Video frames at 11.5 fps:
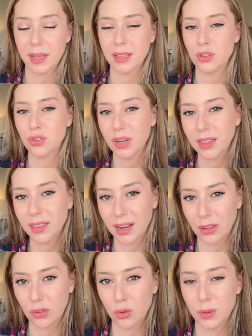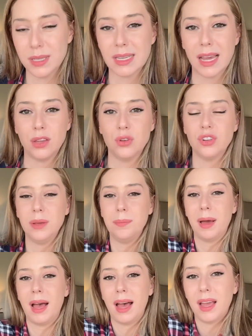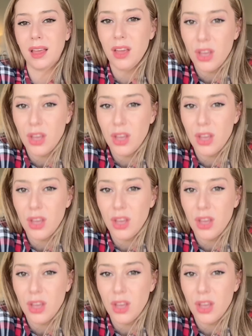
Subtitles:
A trick that I do is I usually pack